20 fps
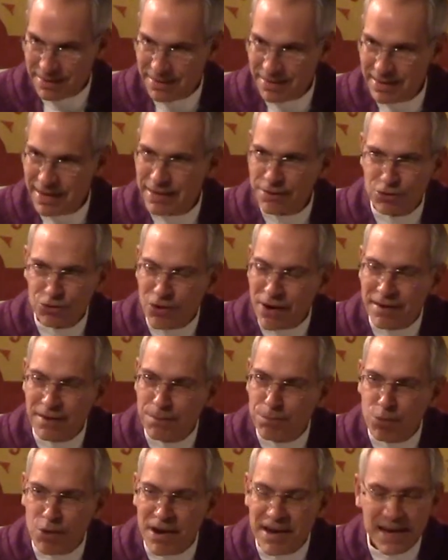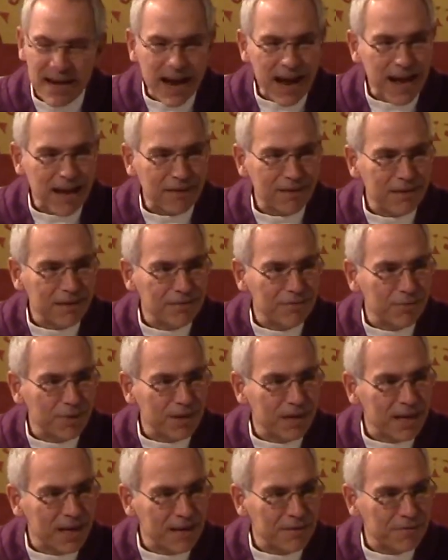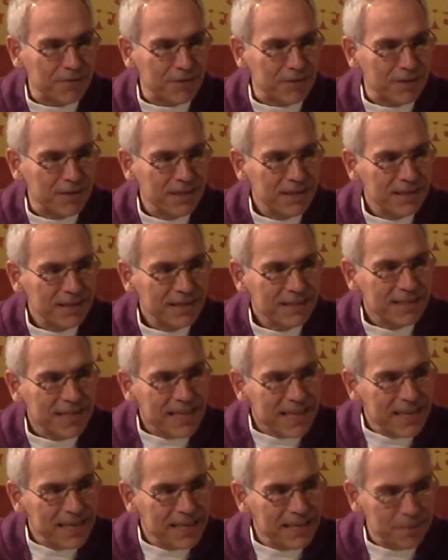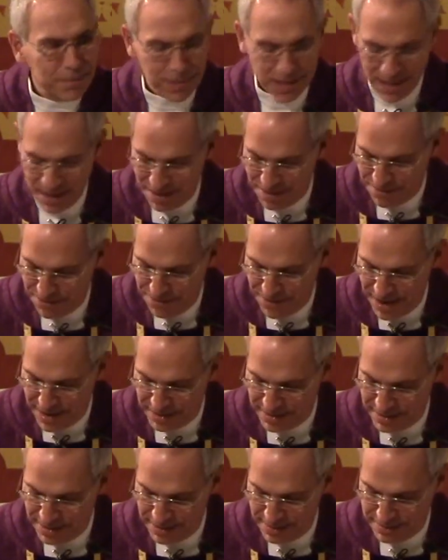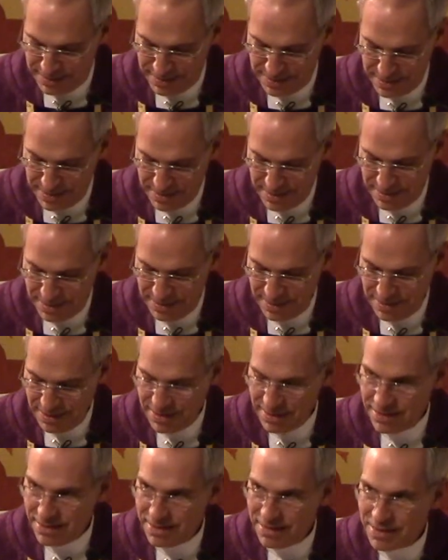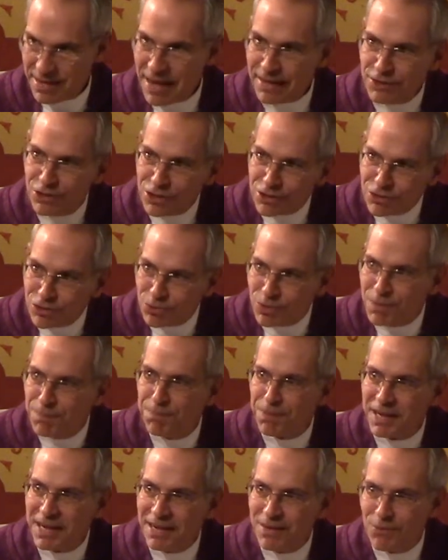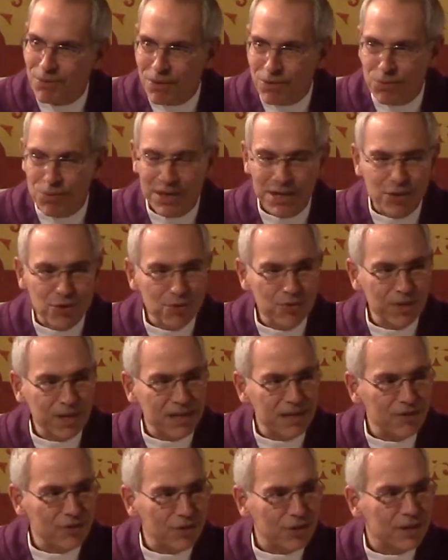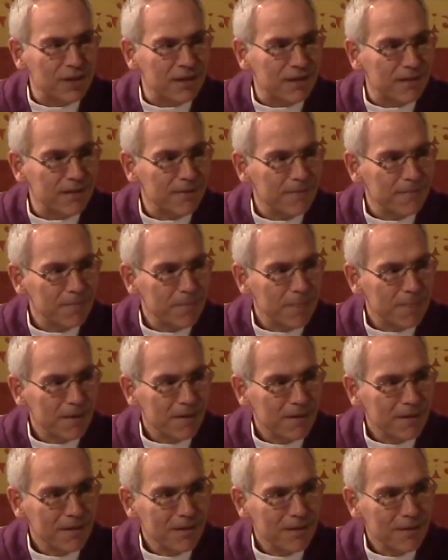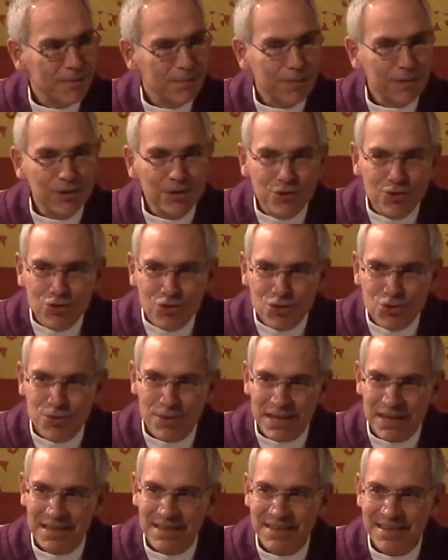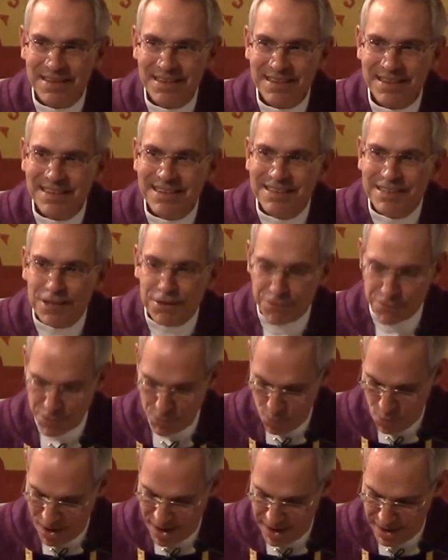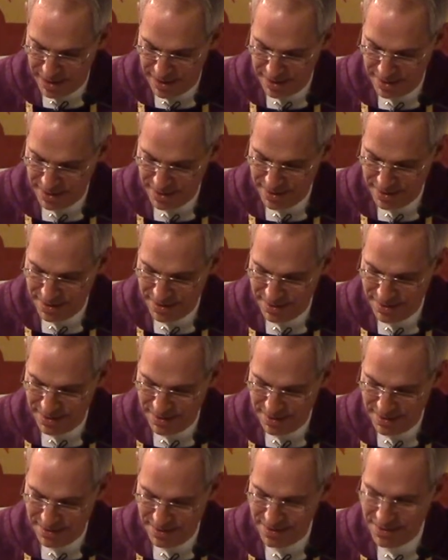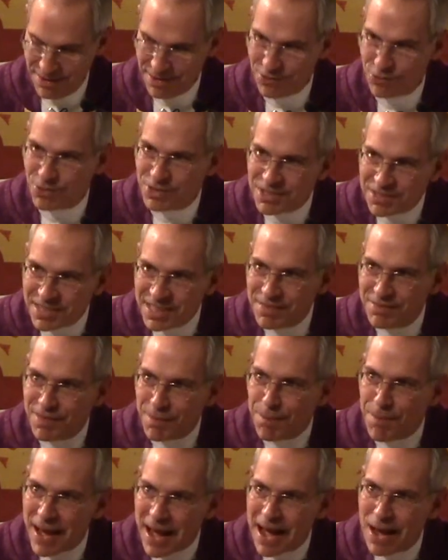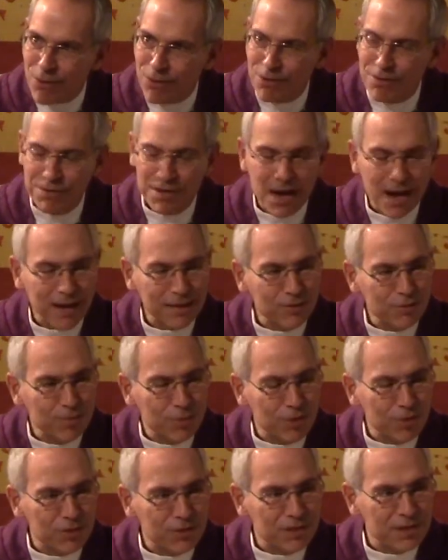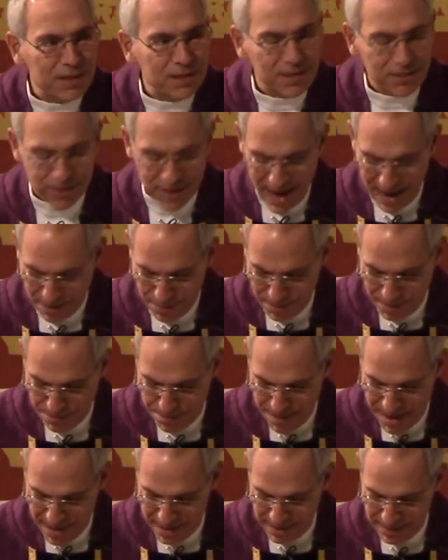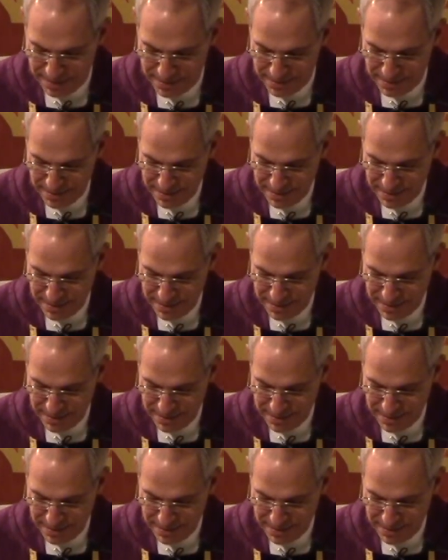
Let us try to break out of whatever tedium can affect us, not just to repeat what we do each year, but to do it in a different way, to receive the power of God's mercy in the sacrament of penance,